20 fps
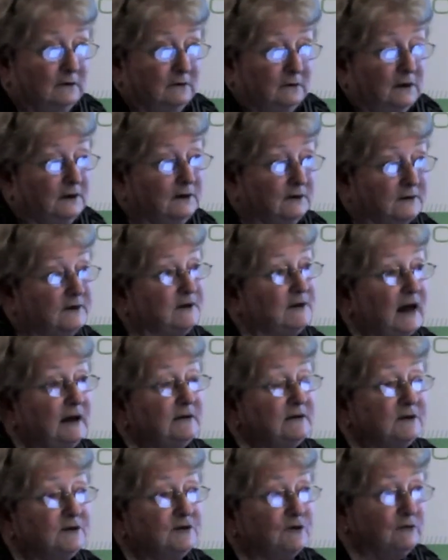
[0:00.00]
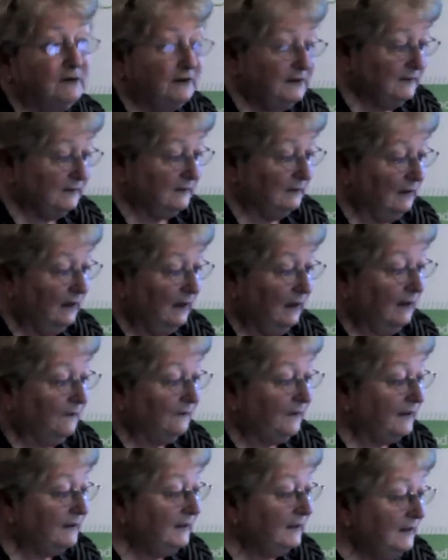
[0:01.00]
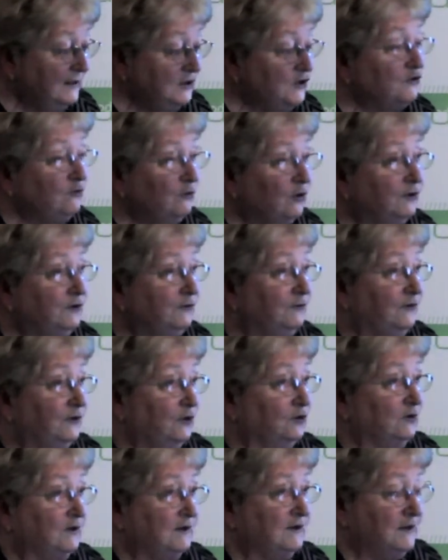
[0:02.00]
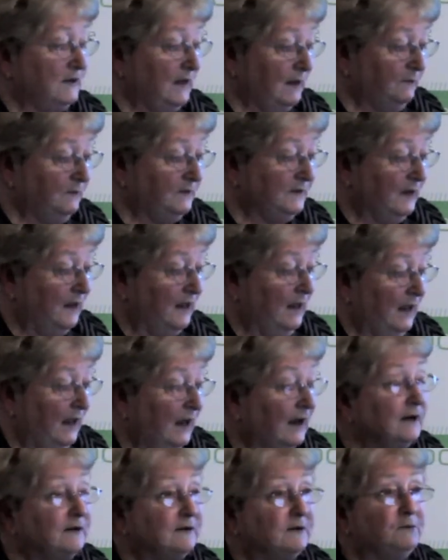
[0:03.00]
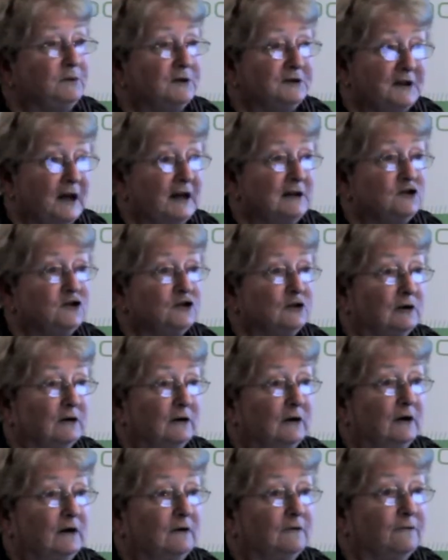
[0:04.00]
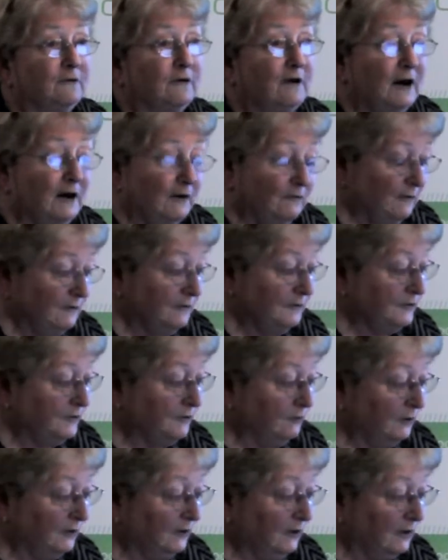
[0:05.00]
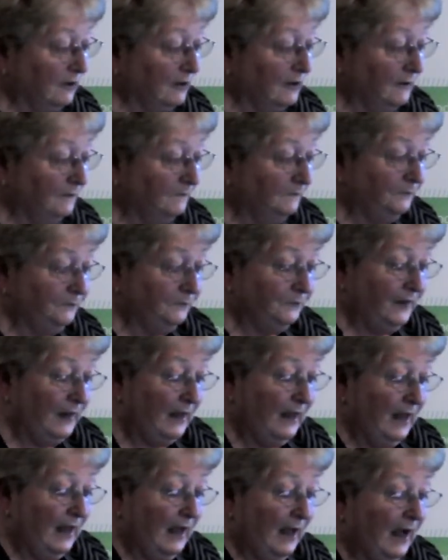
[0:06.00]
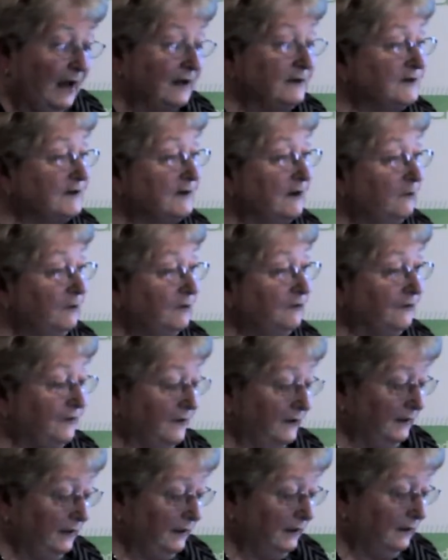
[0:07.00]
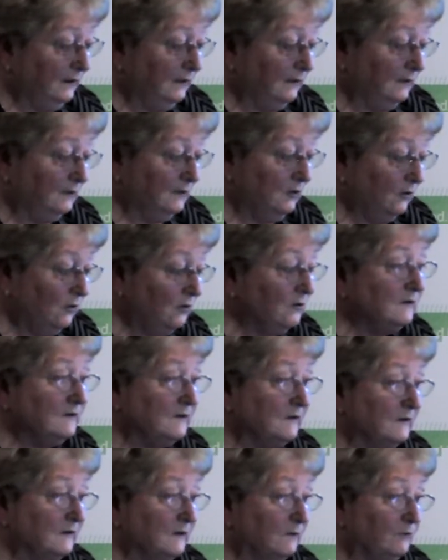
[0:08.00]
it stands to reason that each one of those steps has potential for error to occur. And some of the causes, the